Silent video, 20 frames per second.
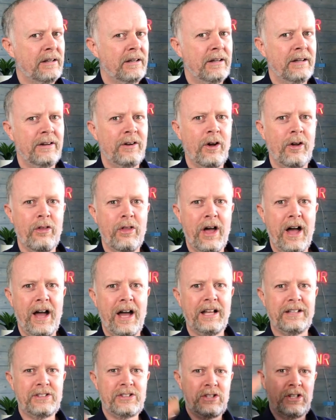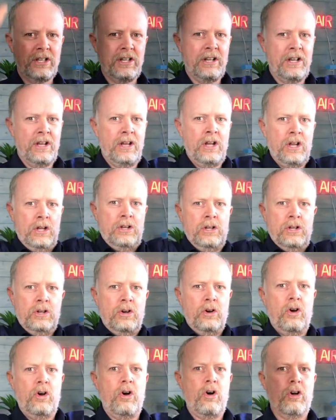And on that,
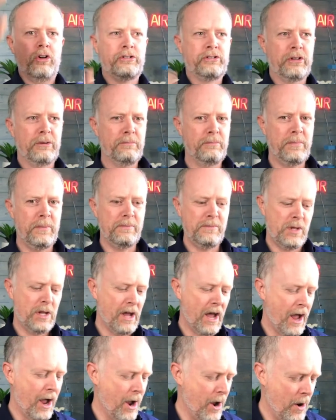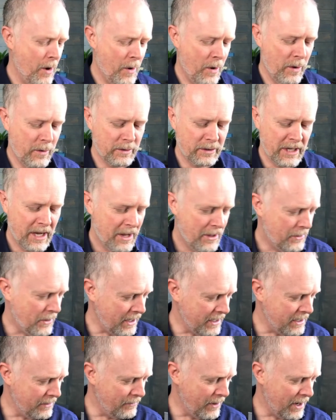awesome note,
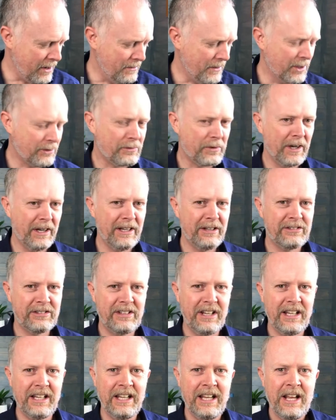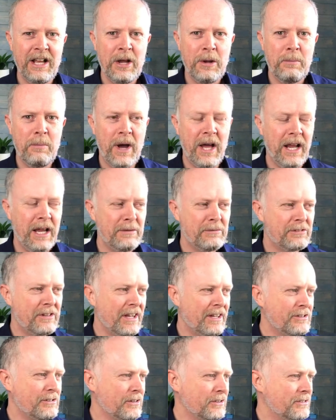thank you very much for listening. My name's
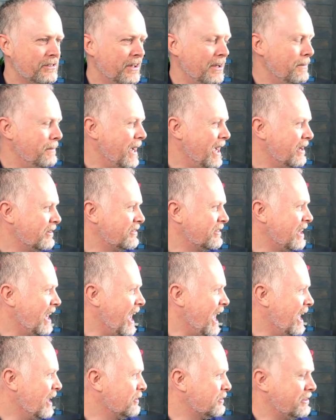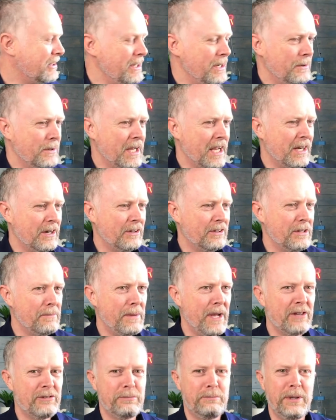Nigel T. Best. I'll see you again on the
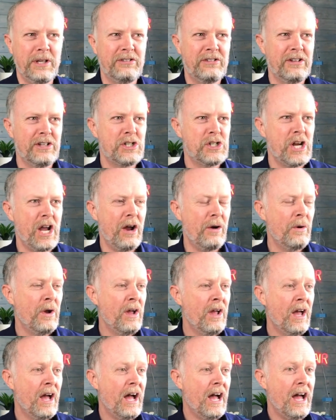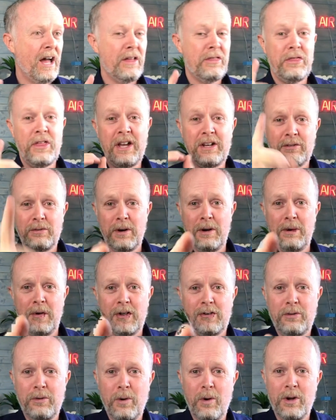Best Business Show. Thanks very
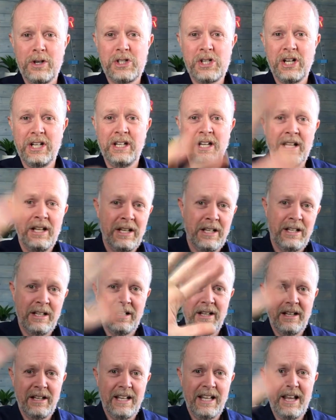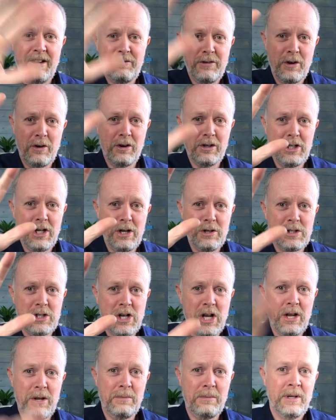much for watching. If you're on
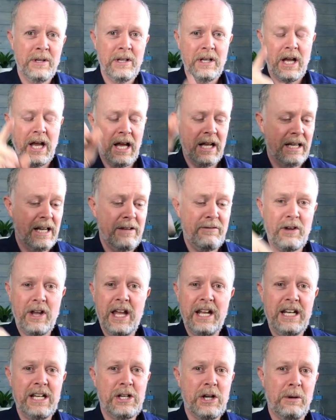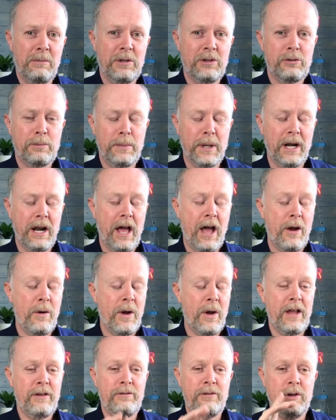YouTube, leave any comments below.
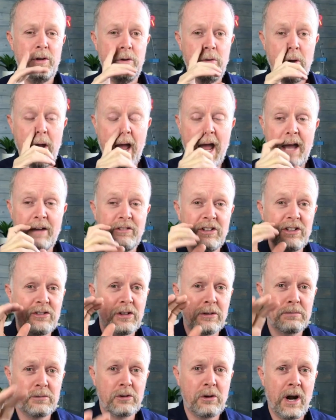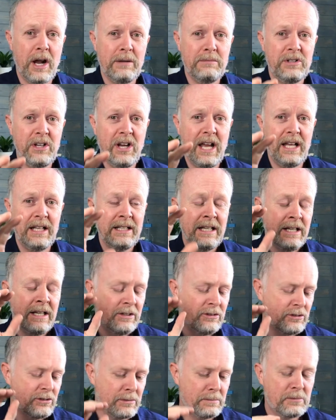If you haven't subscribed yet,
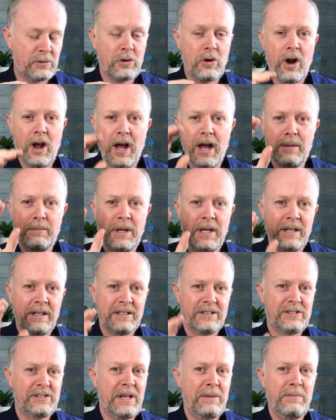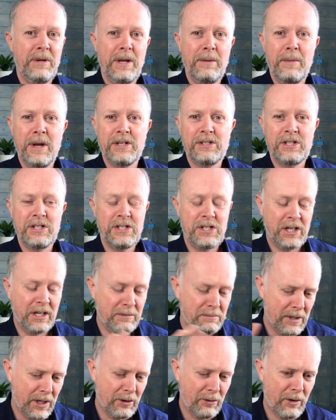subscribe. Send me a message,
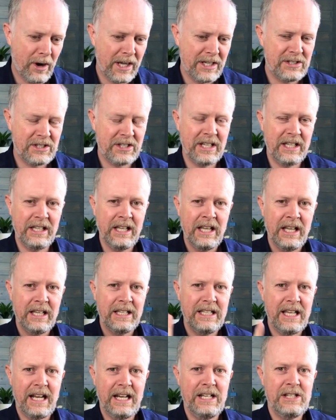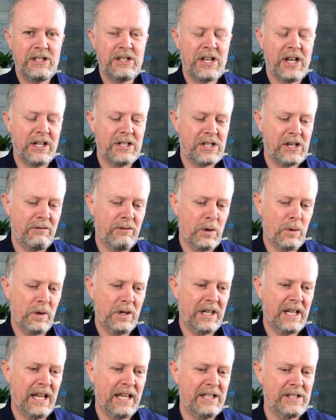give me a rating, get in touch. If you want
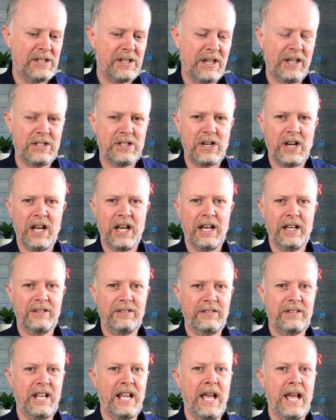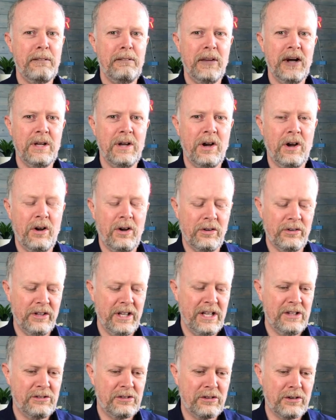to get in touch, DM me on
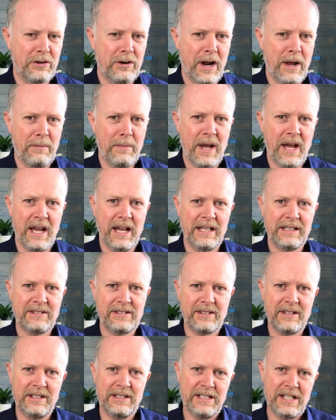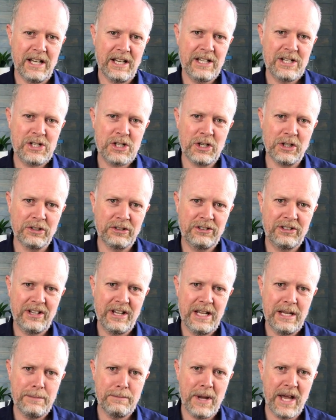Instagram at Nigel
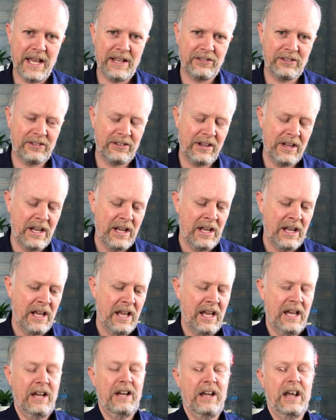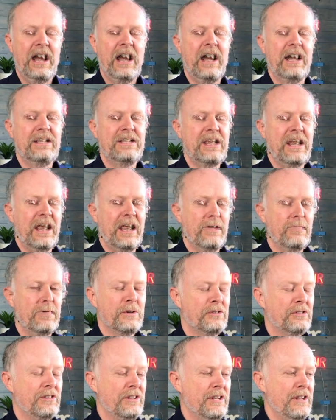T. Best. And I will
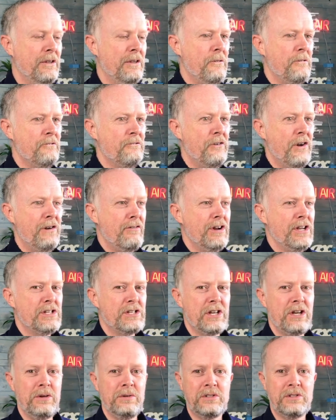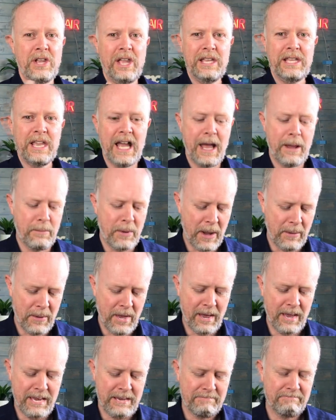see you very soon. Take care.
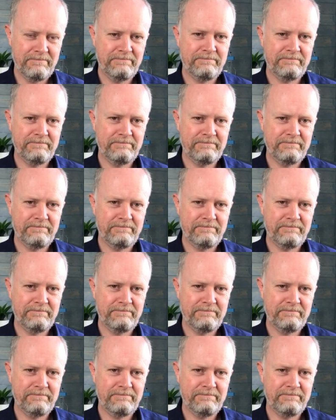Bye-bye.